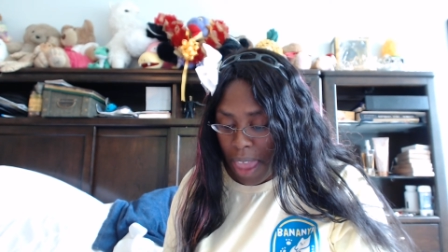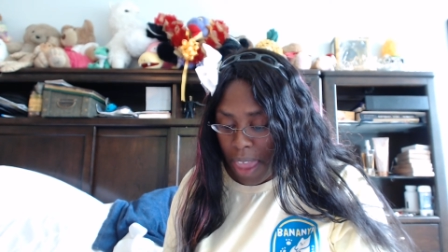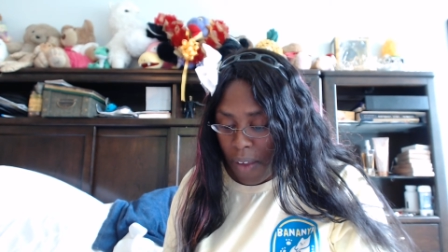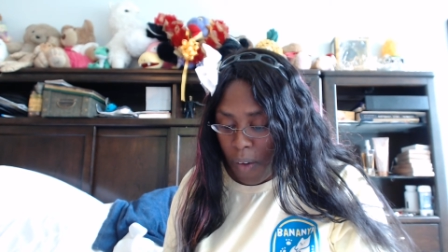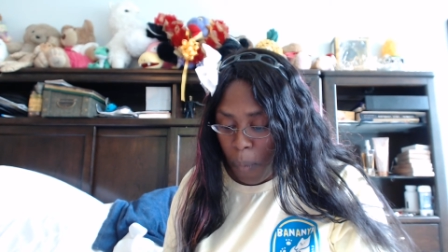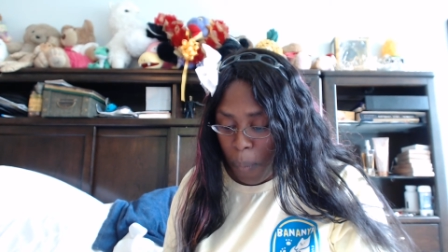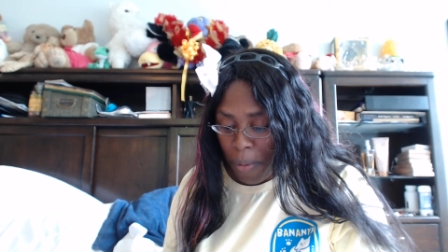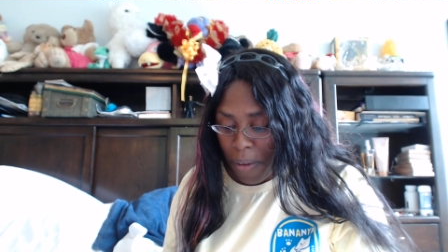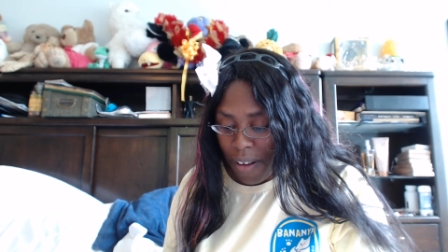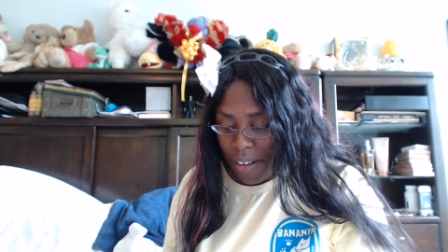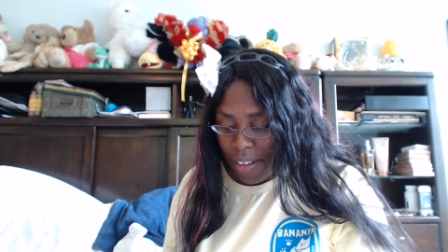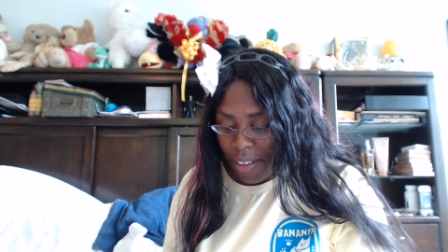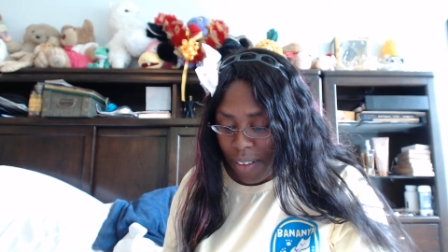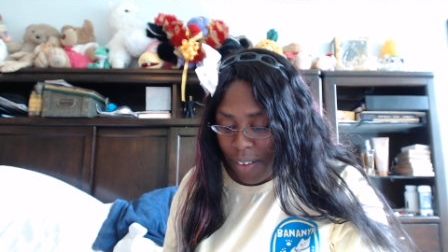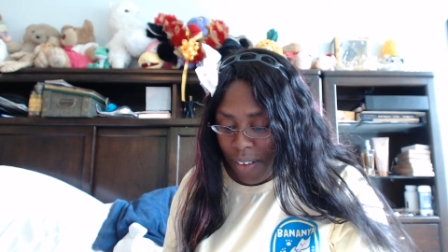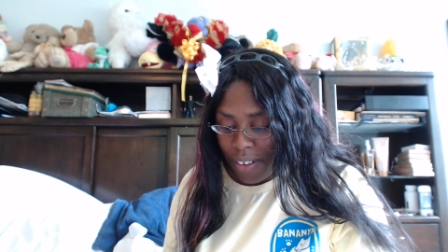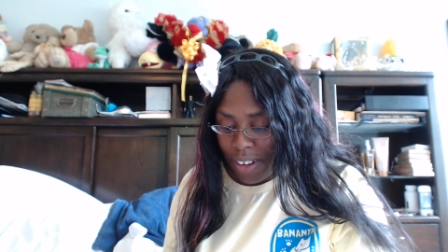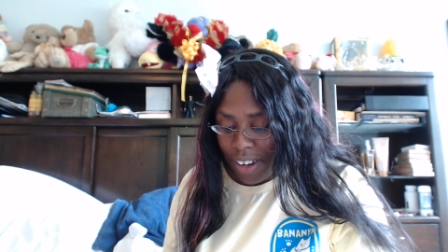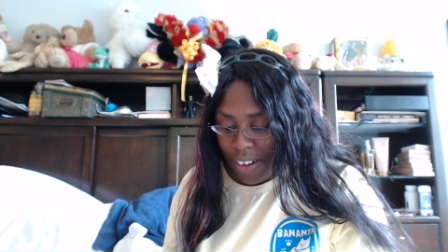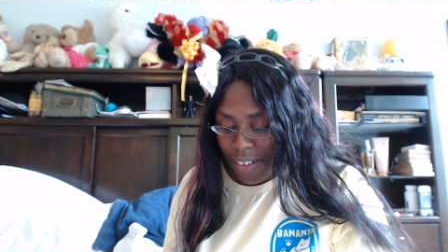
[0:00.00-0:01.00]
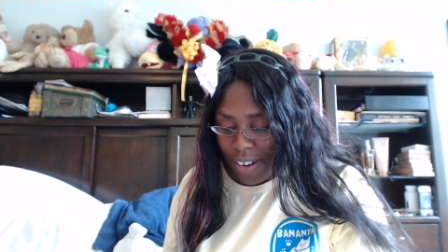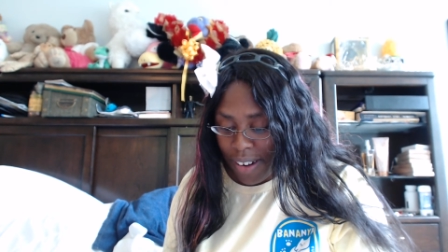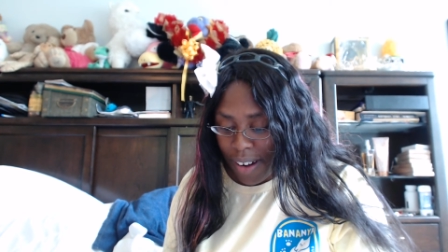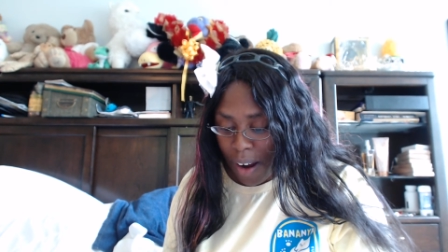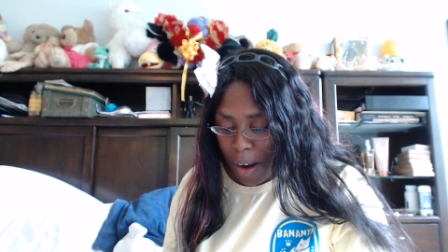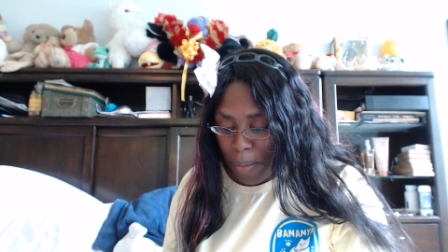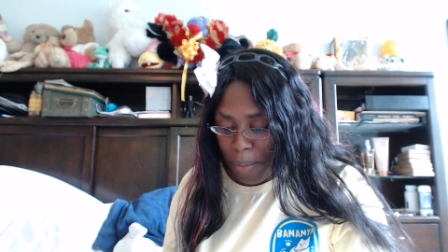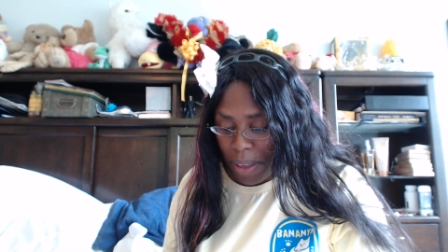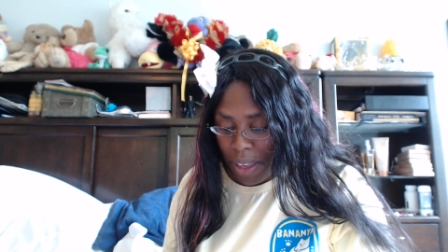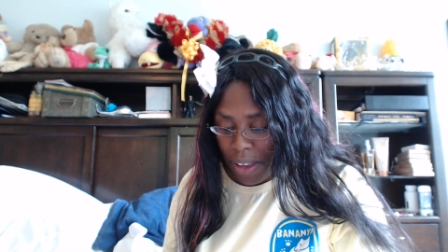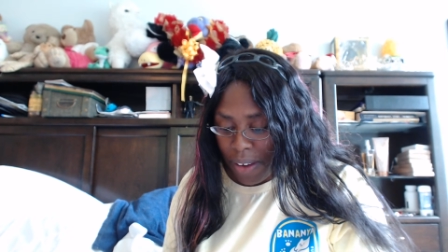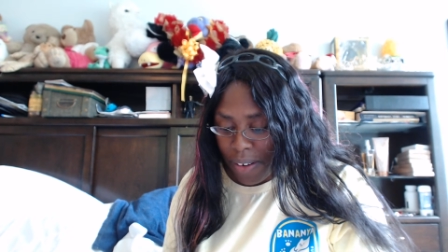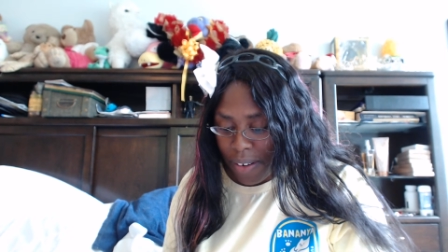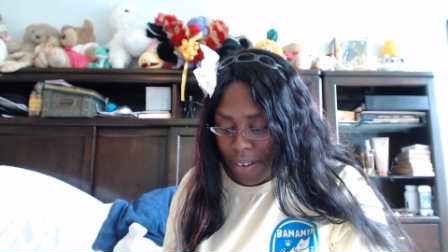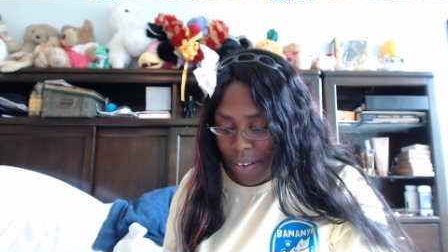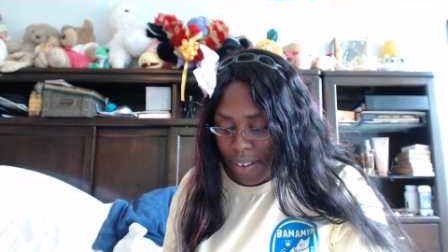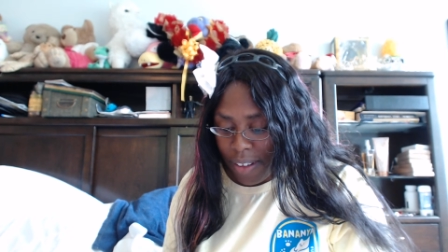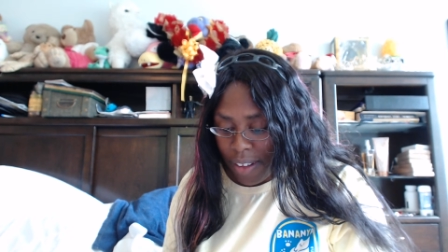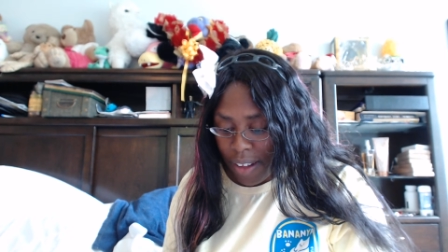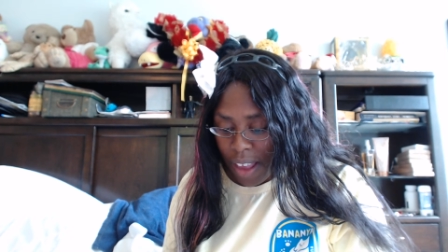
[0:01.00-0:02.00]
Elpress Long Ear Sharp
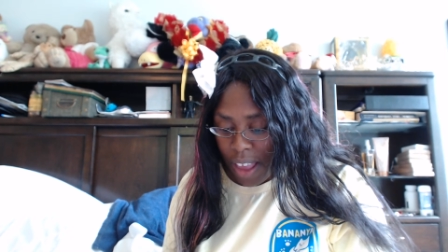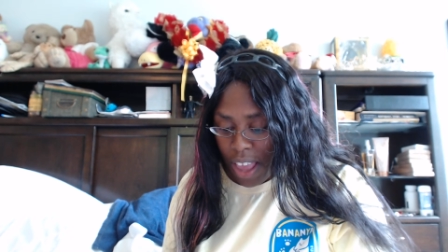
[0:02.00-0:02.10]
Ears